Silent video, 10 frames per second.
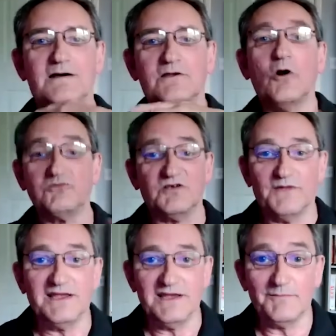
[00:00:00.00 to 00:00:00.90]
And
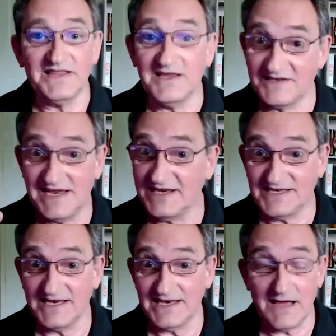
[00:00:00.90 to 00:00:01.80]
ultimately, I mean, this
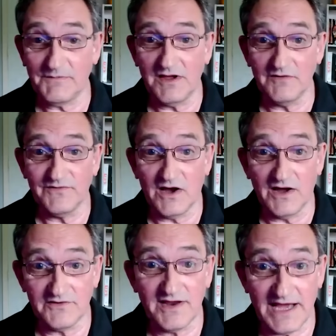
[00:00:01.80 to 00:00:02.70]
didn't happen
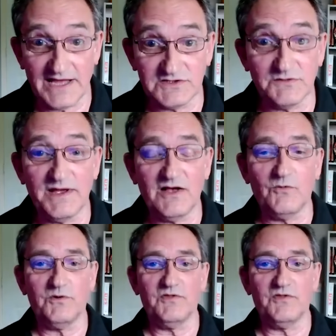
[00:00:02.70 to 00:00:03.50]
overnight, and I had some help